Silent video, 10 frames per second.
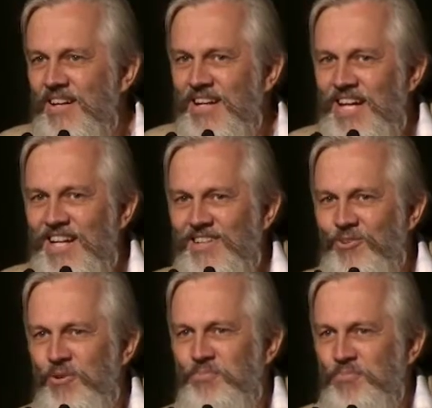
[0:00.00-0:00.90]
Then that
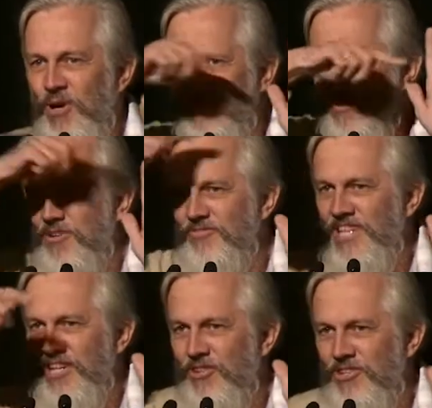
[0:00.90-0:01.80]
whole problem of
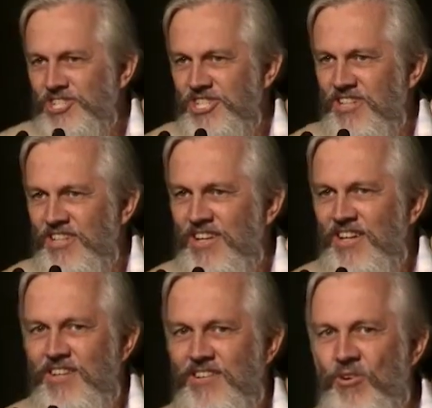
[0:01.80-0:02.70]
recursion,